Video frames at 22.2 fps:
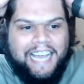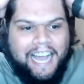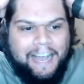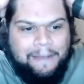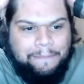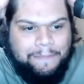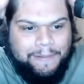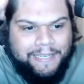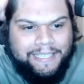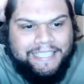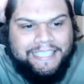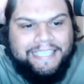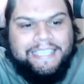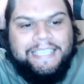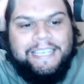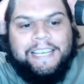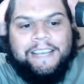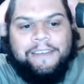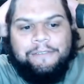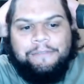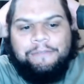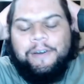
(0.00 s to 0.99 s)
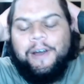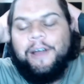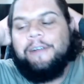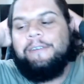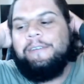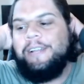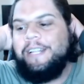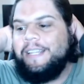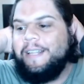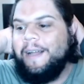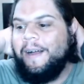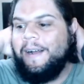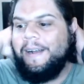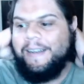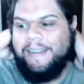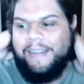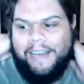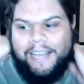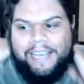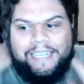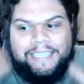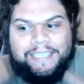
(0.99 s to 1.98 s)
happens. Fiery Dark
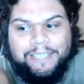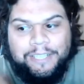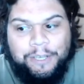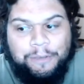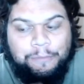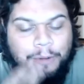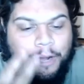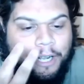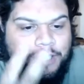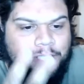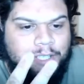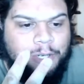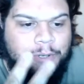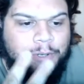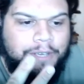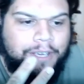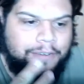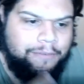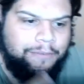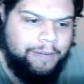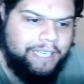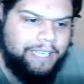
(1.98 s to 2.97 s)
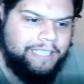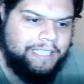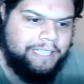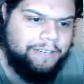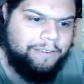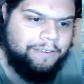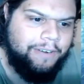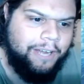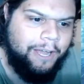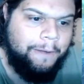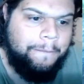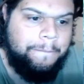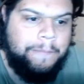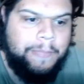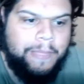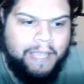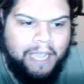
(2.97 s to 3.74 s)
Knight, so you won two giveaways in a row.